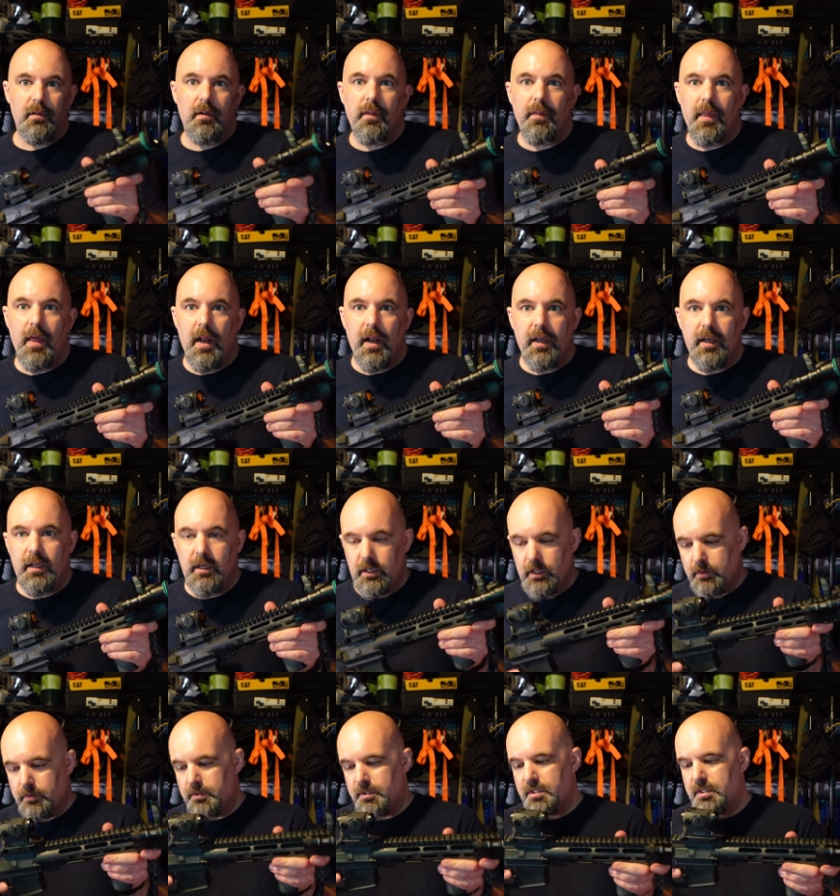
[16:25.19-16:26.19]
that I can
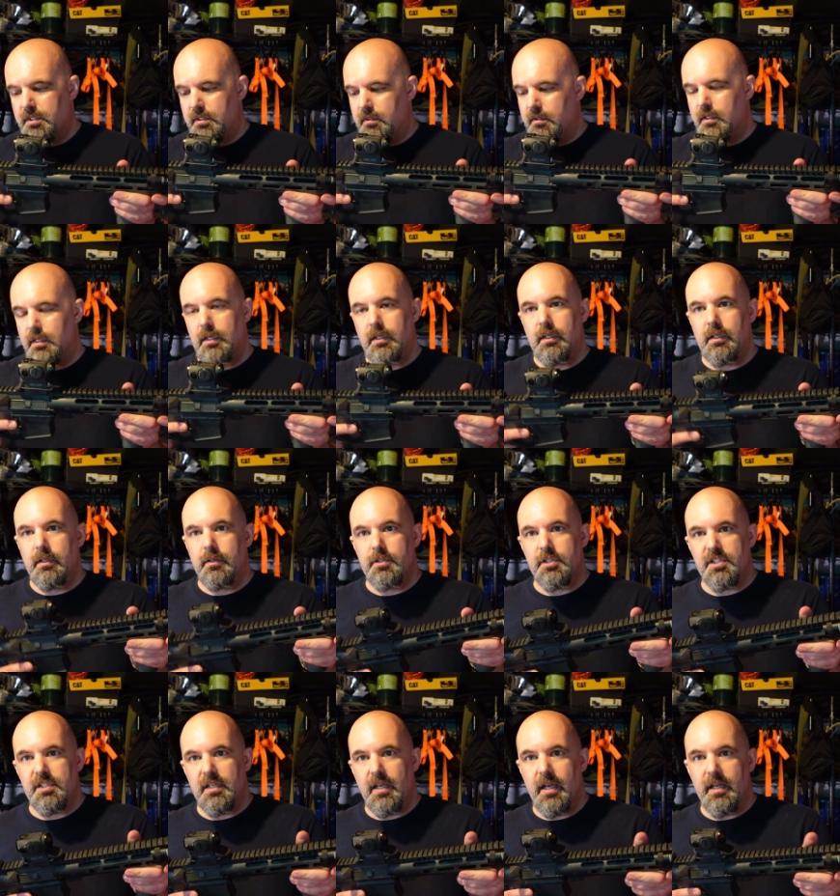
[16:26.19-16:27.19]
use
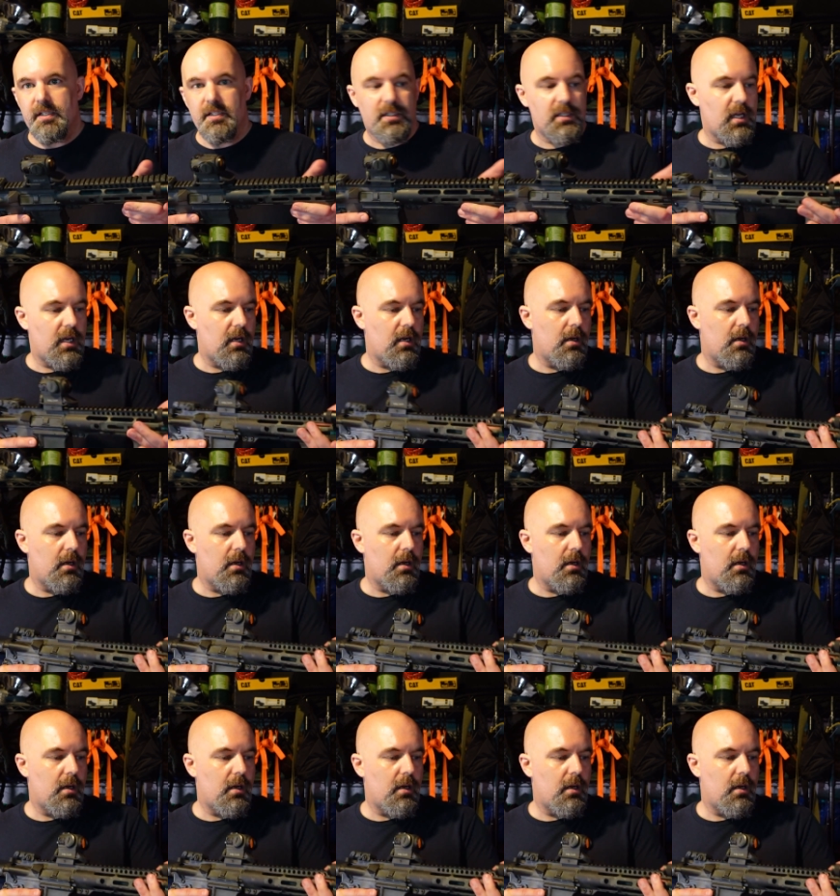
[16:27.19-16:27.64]
just in case.